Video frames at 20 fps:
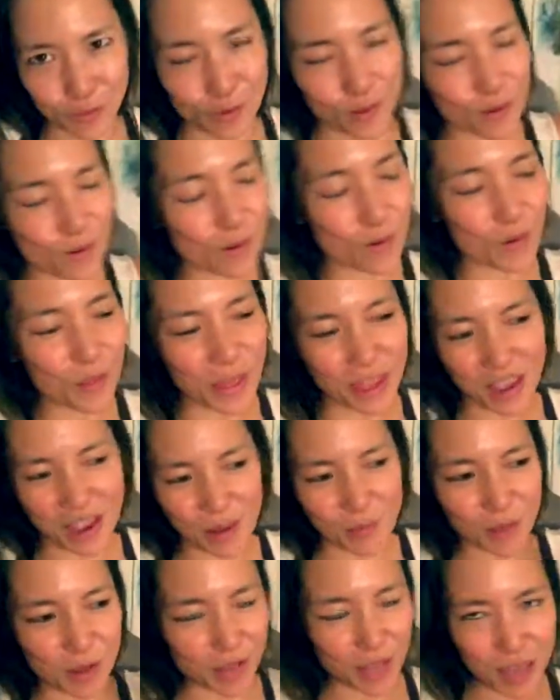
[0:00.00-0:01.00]
like
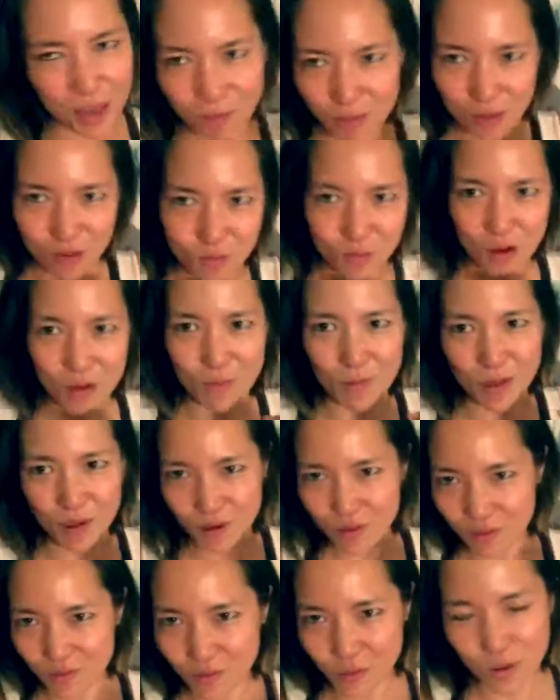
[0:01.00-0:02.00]
I'm claiming what I'm
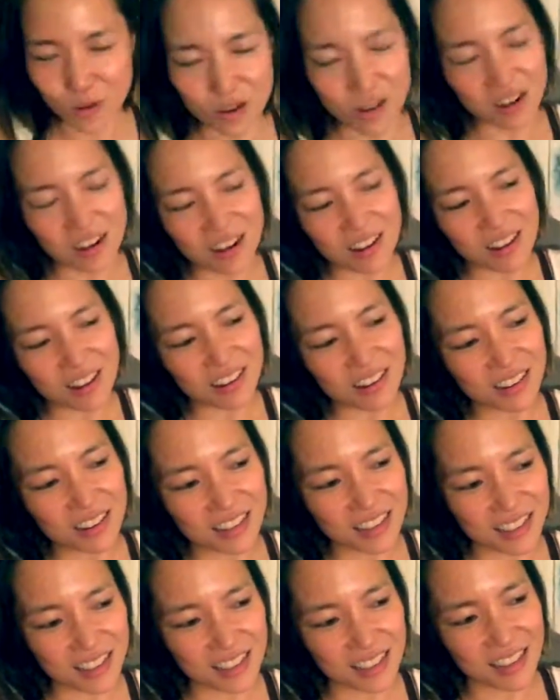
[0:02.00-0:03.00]
here for, and
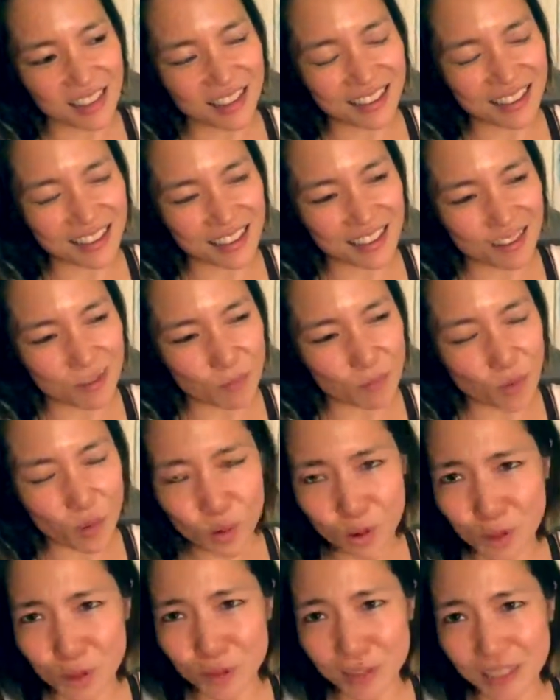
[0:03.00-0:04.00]
it's
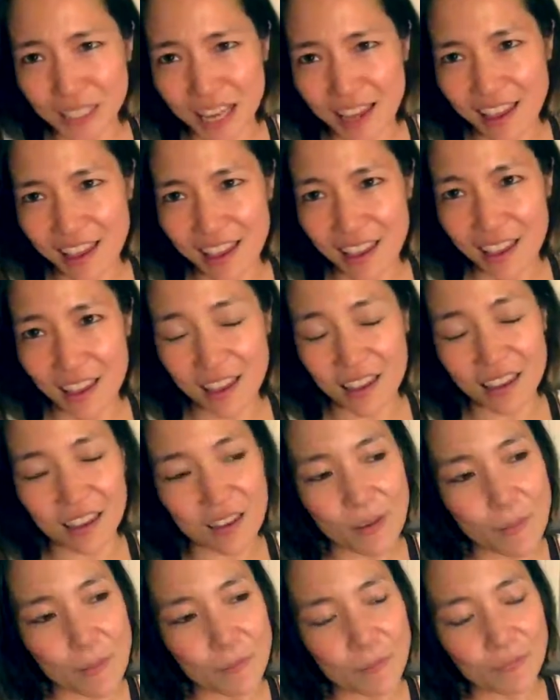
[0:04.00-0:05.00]
portal day.
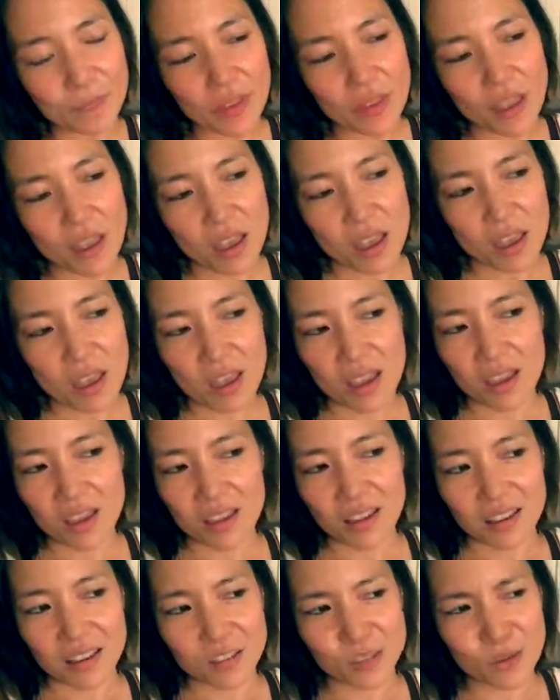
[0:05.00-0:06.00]
And
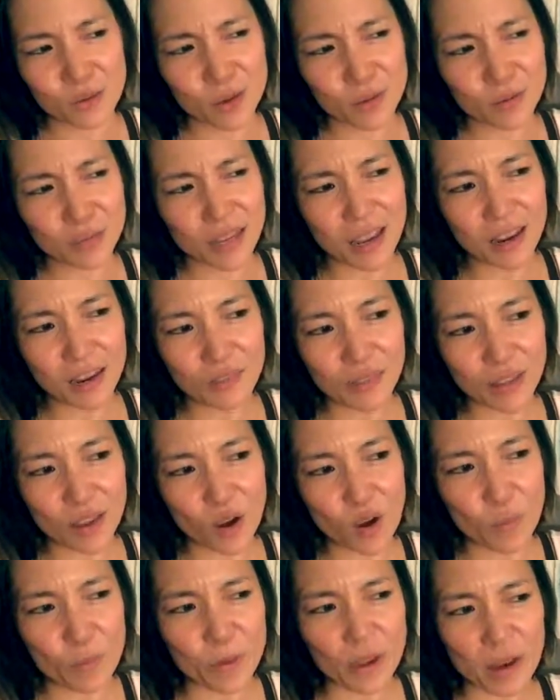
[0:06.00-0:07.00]
so I was kind of like
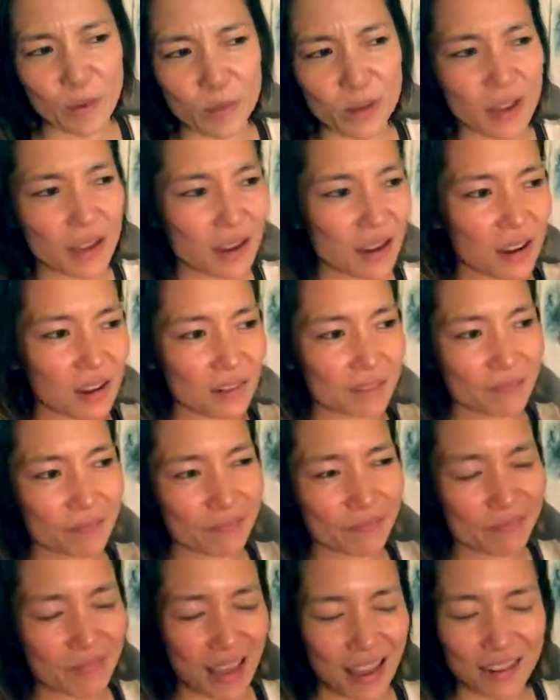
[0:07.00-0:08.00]
hoping I would, like,
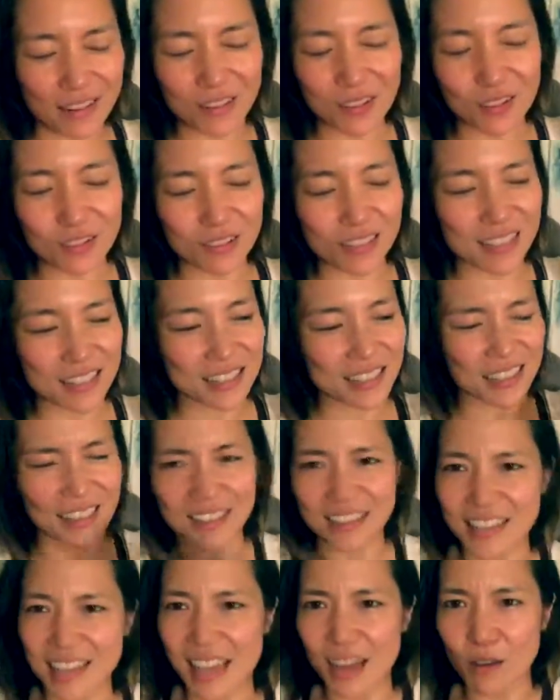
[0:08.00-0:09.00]
I don't know, I guess like
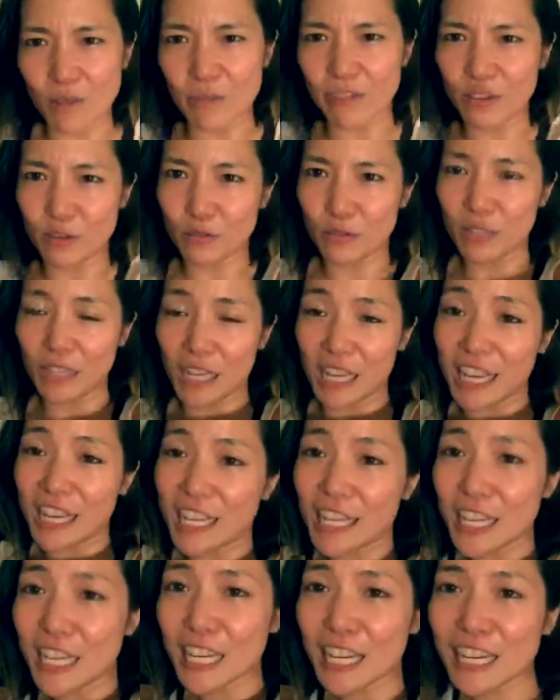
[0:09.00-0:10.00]
the day I'd feel really
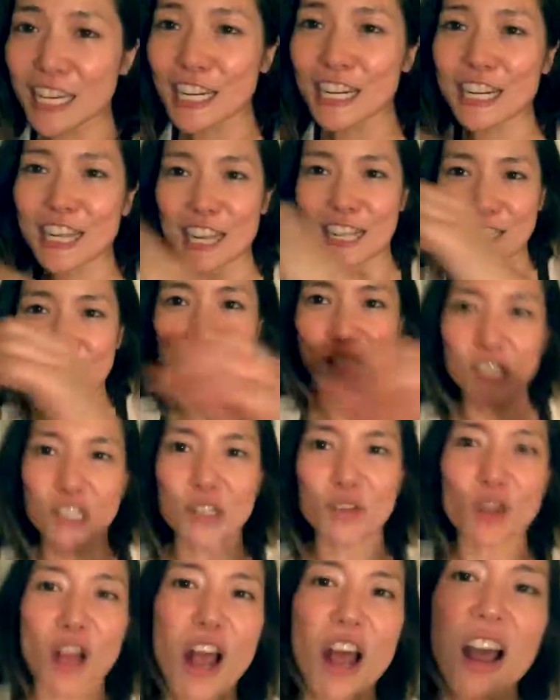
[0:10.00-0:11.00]
clear and
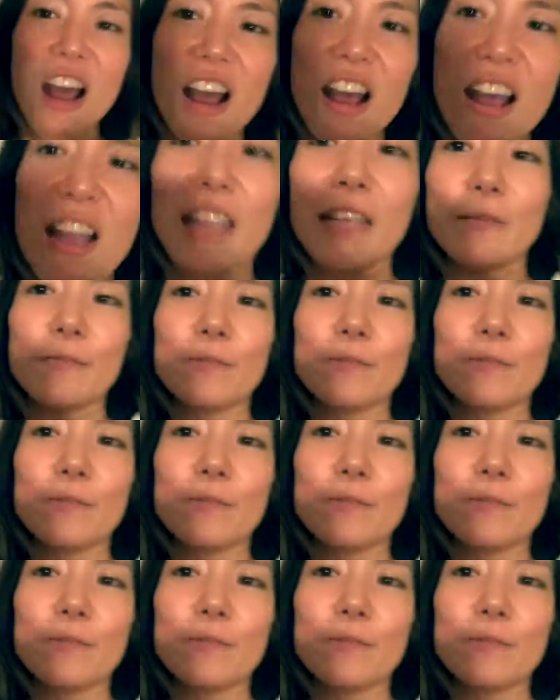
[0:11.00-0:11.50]
strong